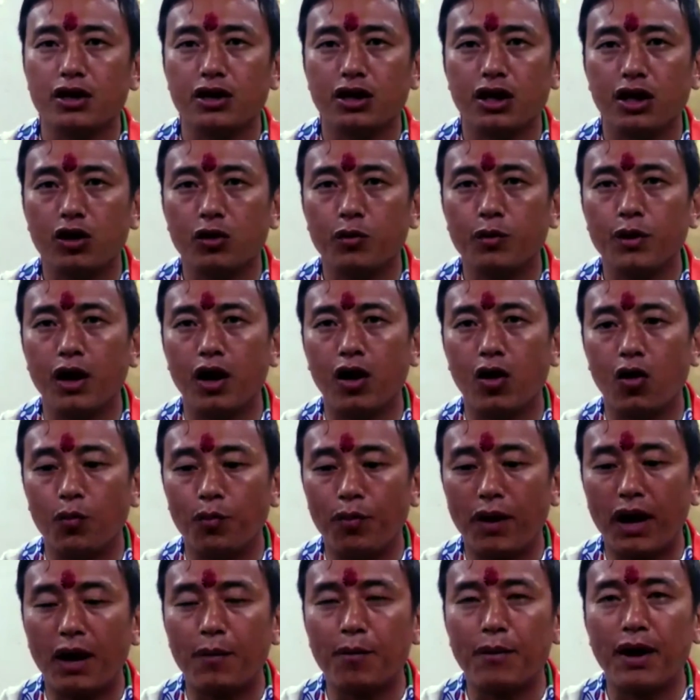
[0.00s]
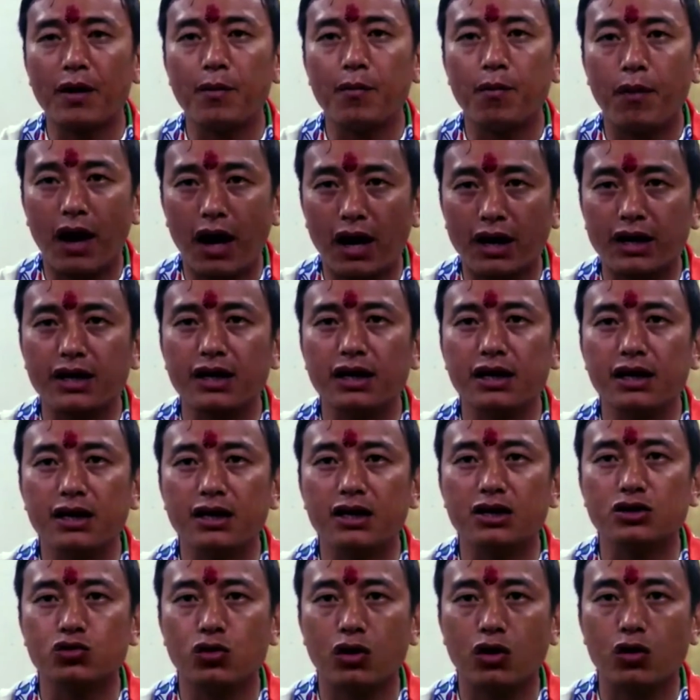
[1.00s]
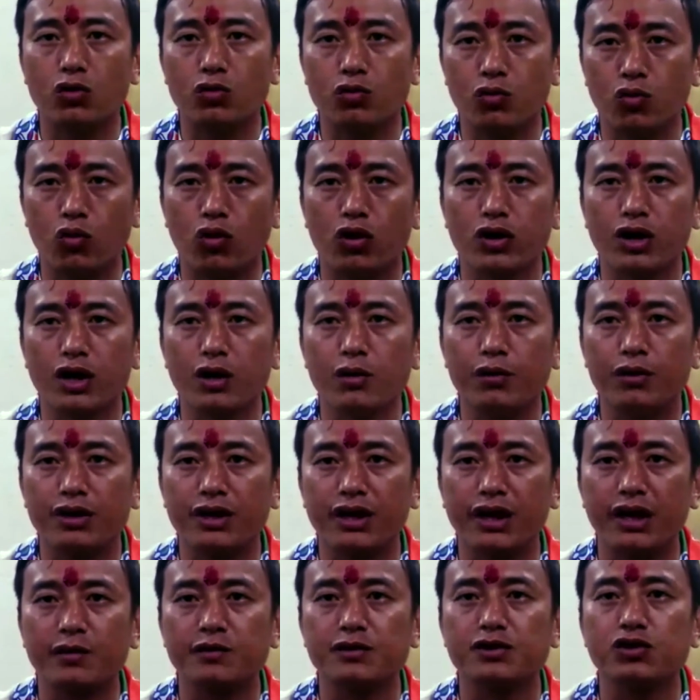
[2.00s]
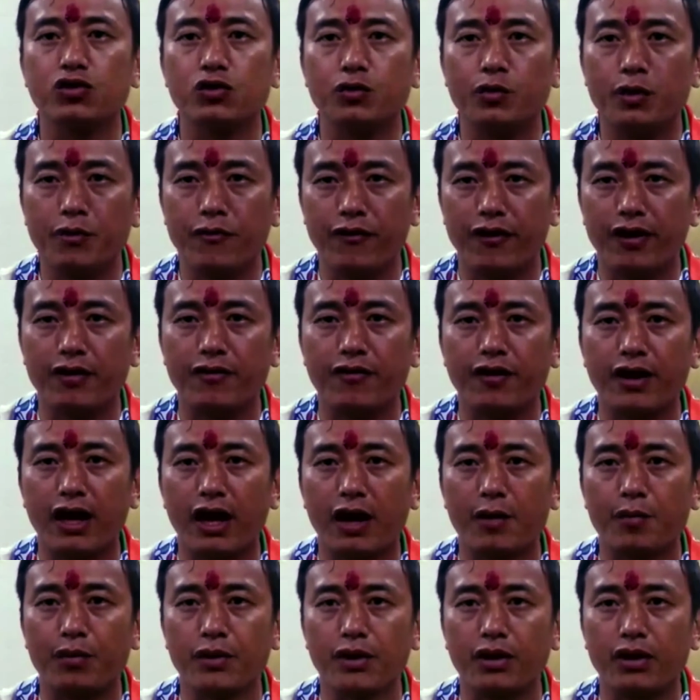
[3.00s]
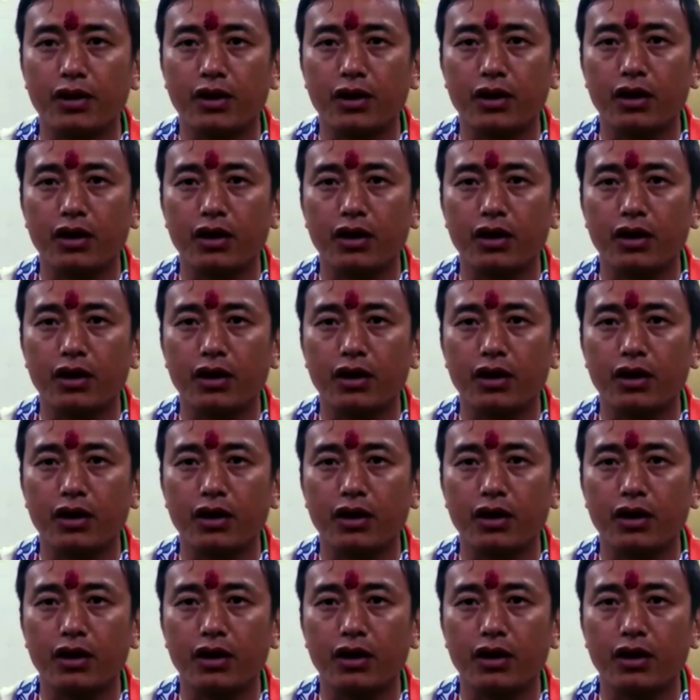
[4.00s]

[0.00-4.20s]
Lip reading: There will be, my party leaders or voting with TNC will be very, very happy.